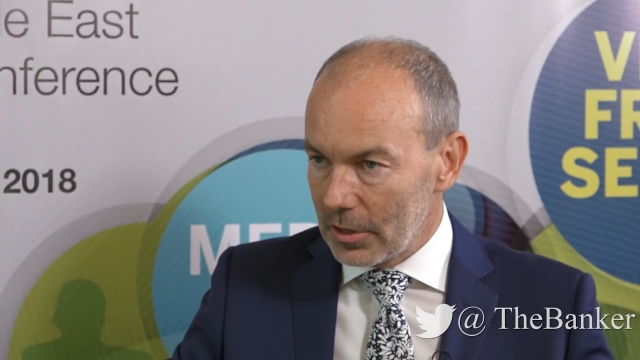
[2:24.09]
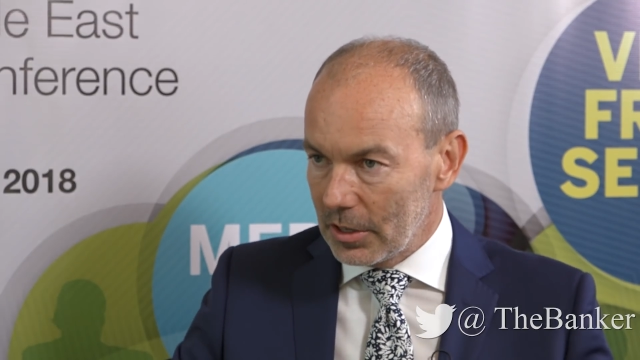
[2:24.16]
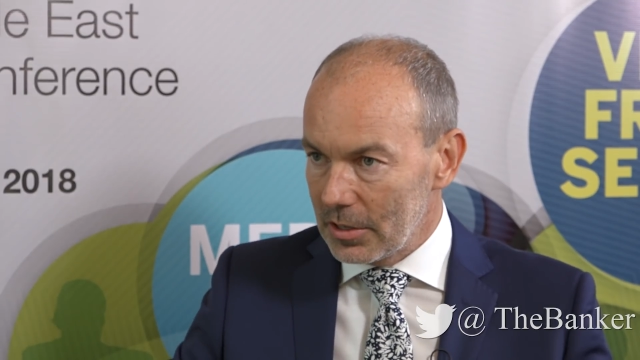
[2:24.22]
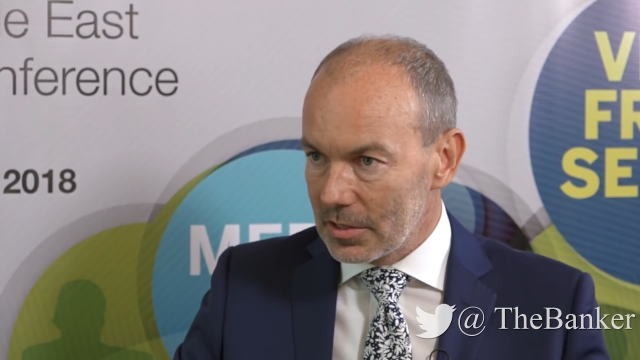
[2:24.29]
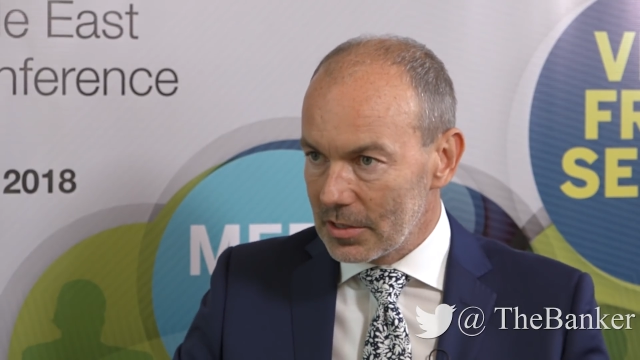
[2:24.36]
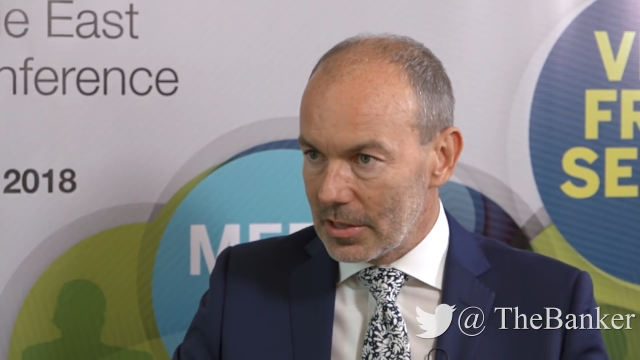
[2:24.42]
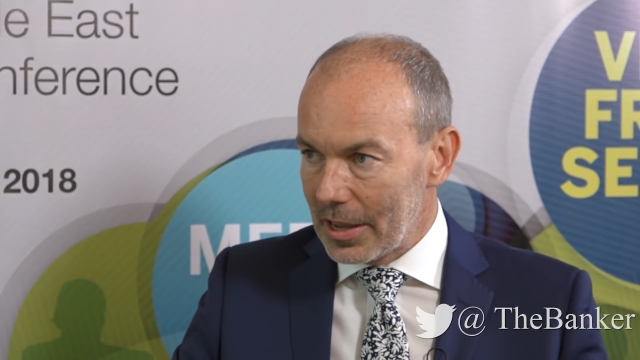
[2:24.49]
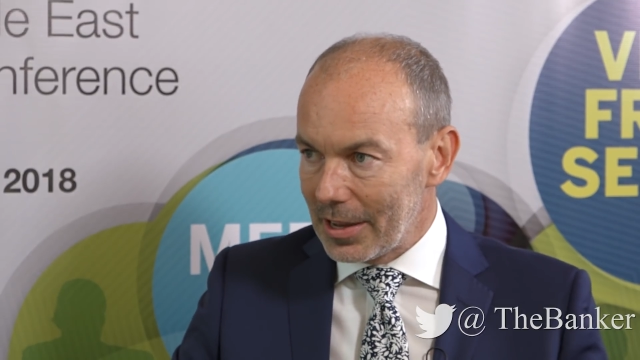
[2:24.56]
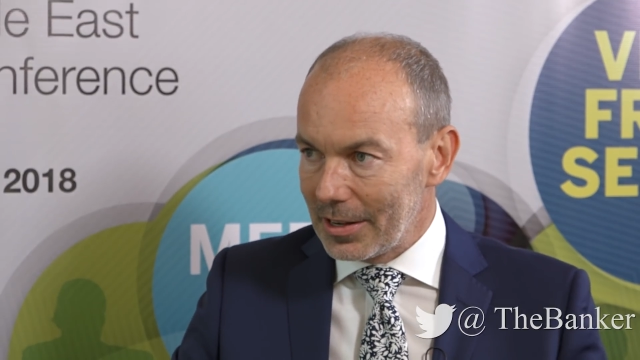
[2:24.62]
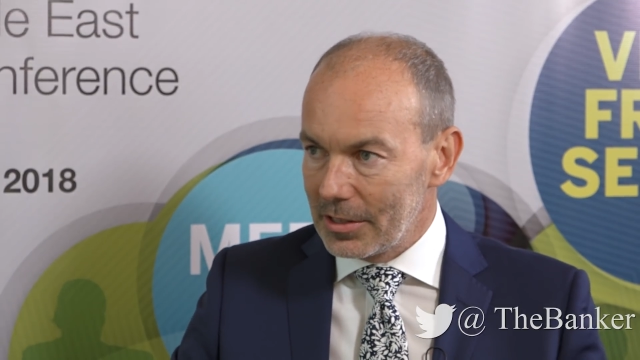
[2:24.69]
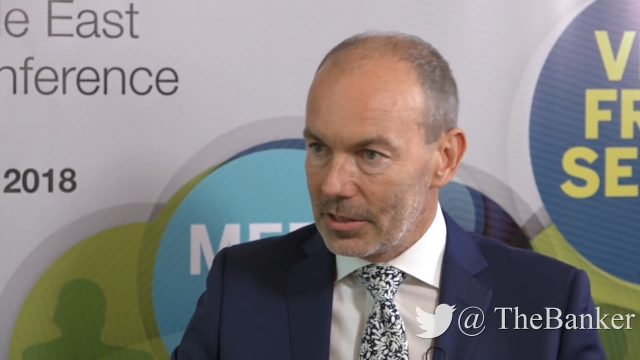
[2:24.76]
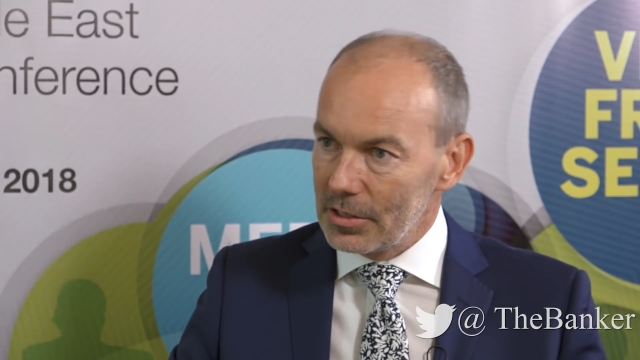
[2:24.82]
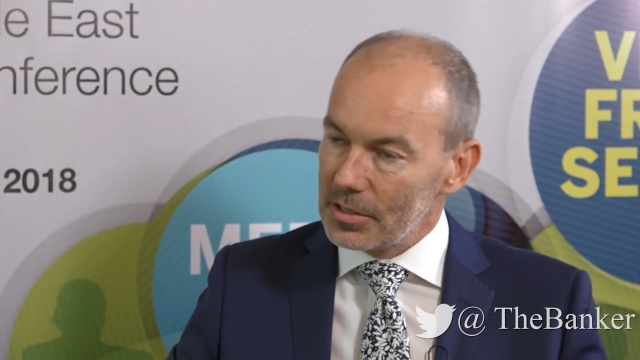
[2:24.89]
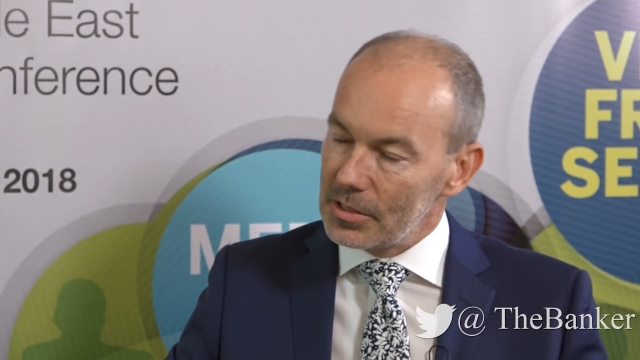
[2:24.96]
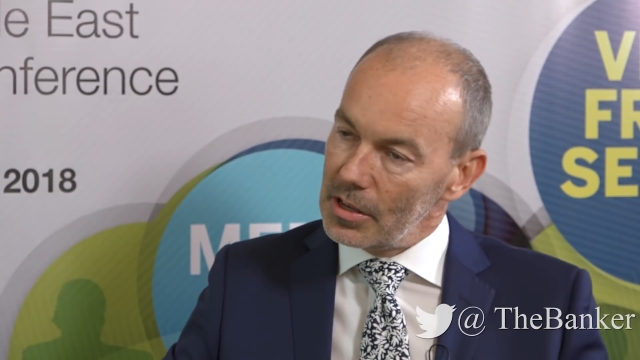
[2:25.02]
his daily
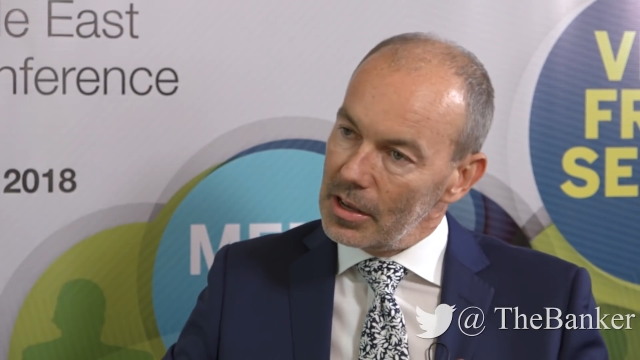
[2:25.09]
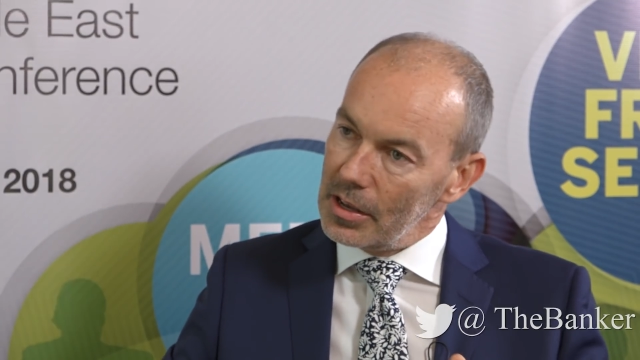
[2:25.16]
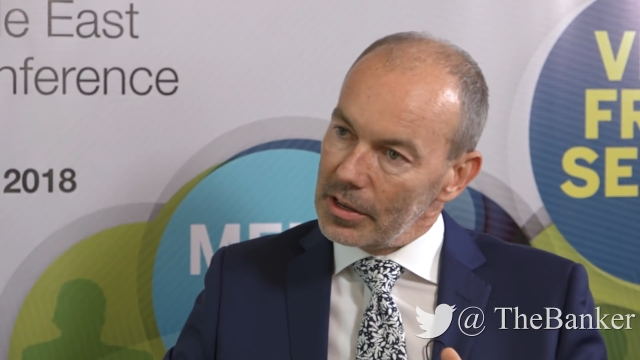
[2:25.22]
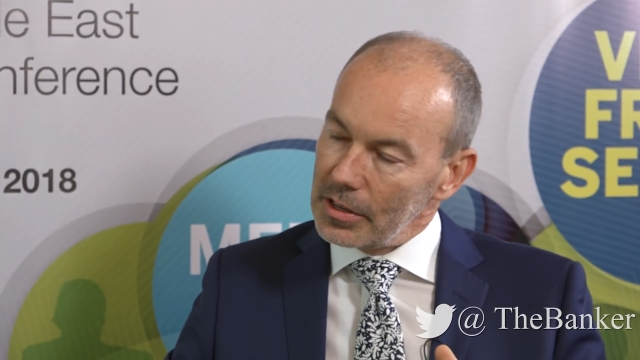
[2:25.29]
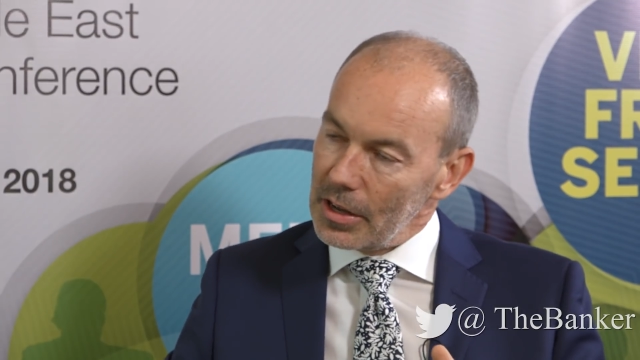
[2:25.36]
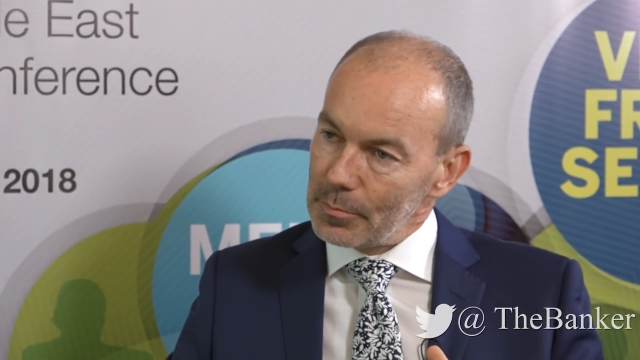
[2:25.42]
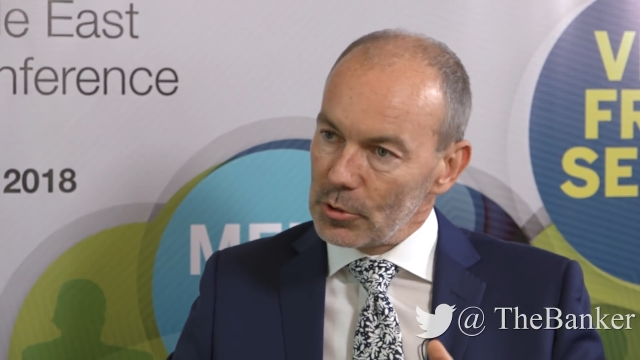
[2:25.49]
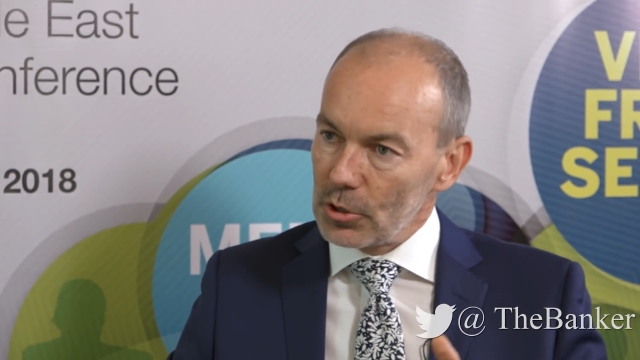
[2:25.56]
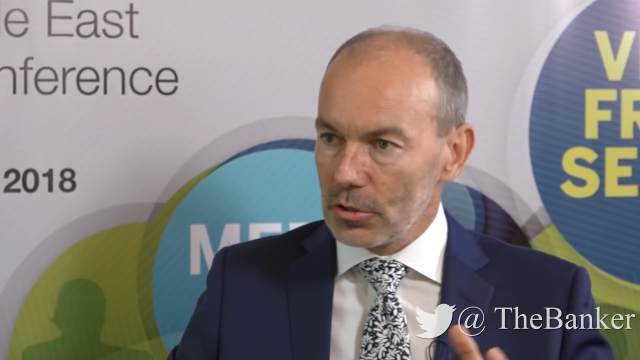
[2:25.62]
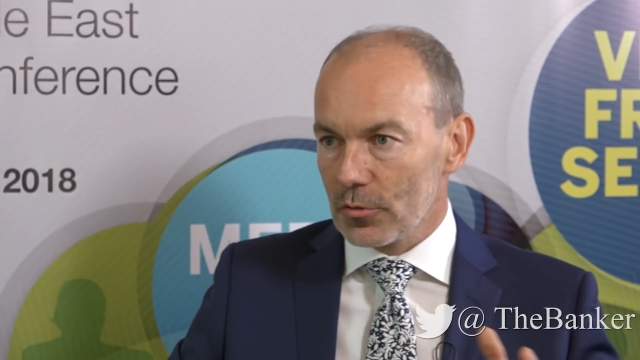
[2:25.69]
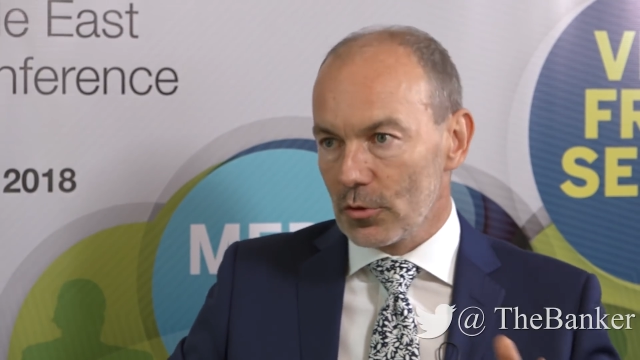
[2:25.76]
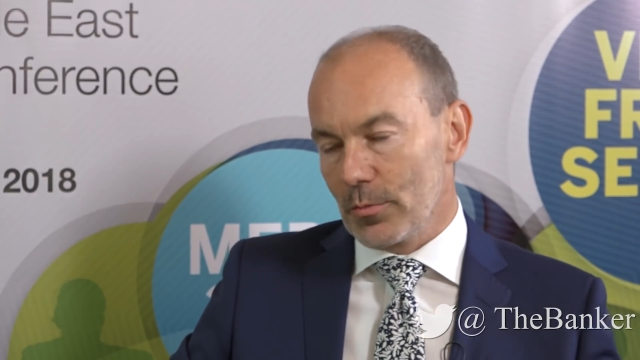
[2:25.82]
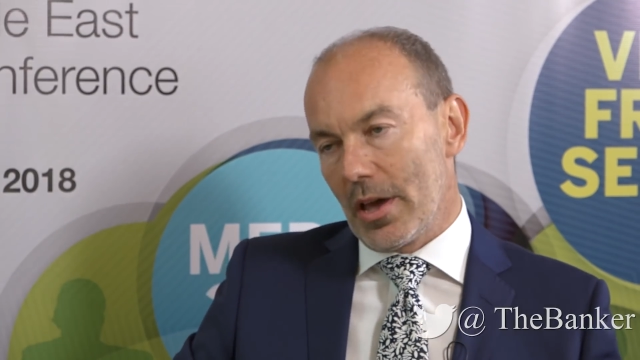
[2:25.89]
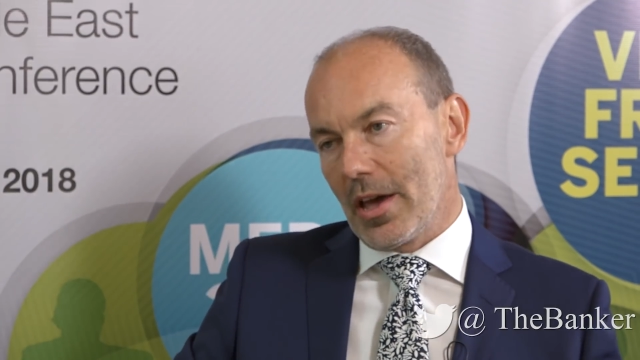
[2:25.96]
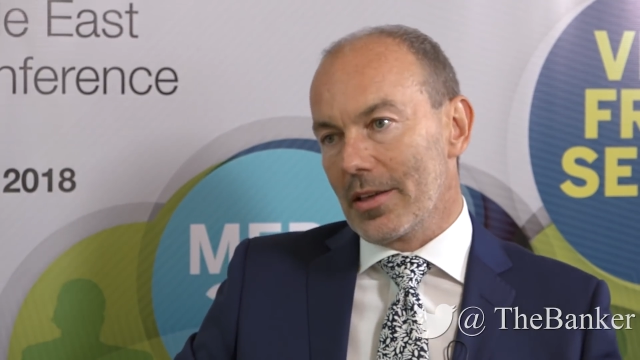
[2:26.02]
needs captured
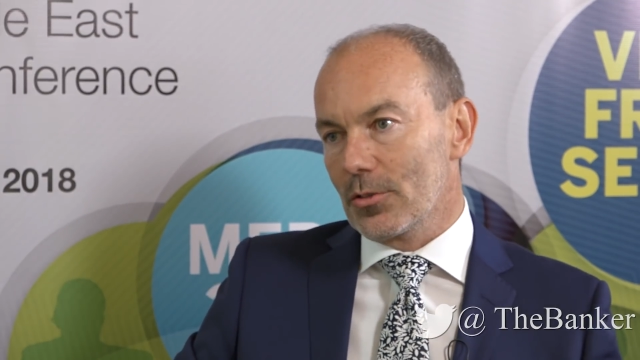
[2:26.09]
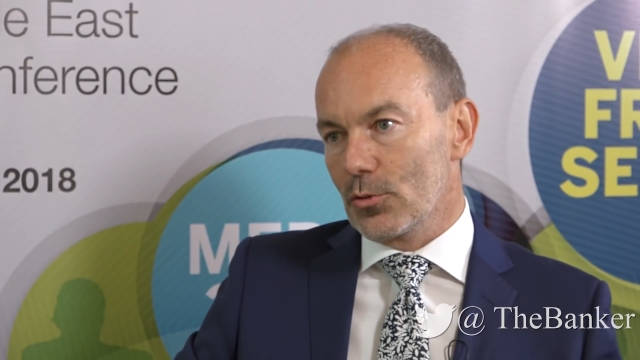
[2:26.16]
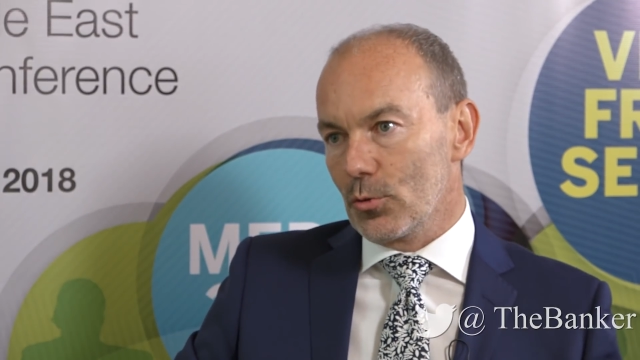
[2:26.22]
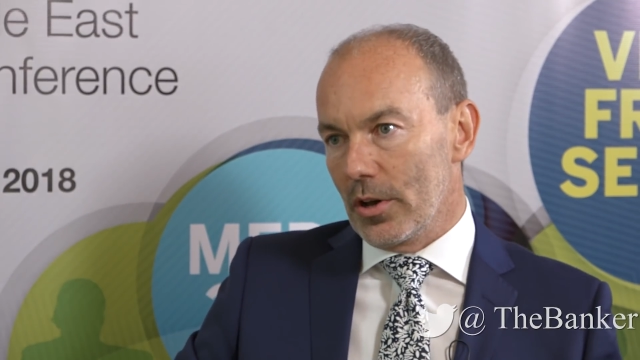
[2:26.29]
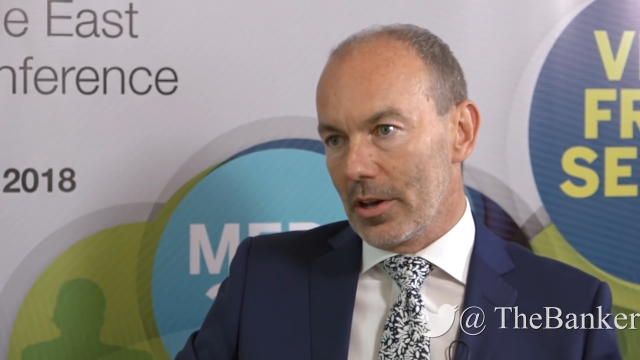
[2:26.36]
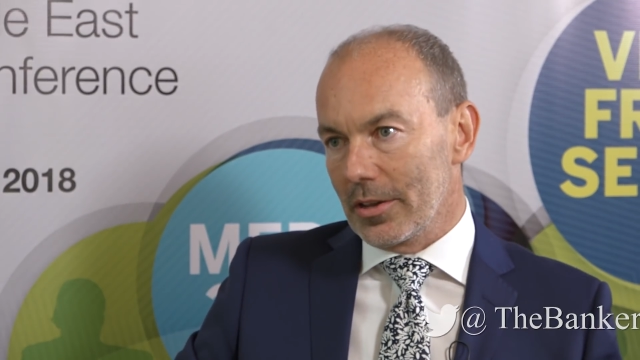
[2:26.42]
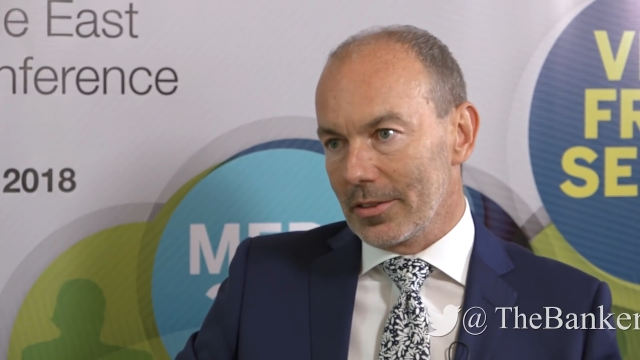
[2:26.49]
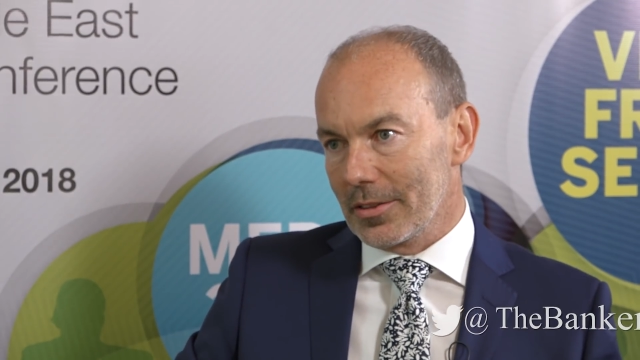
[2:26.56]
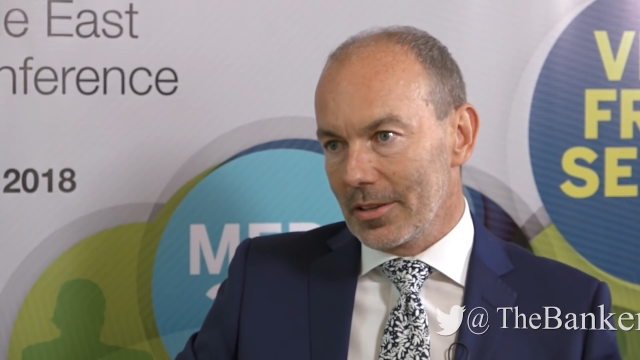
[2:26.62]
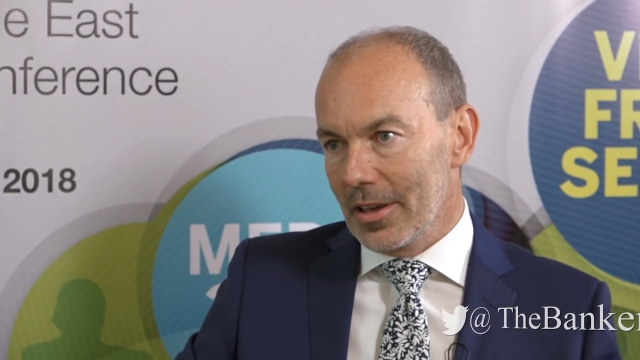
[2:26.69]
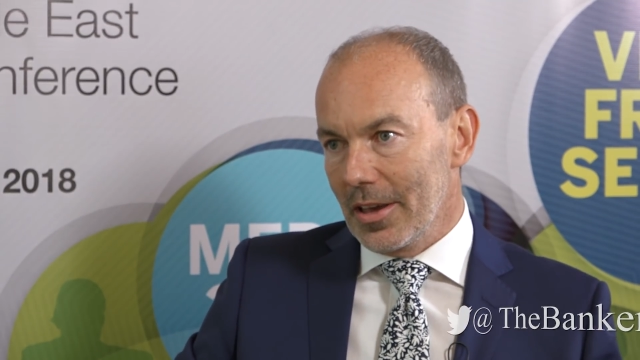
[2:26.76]
from end to end.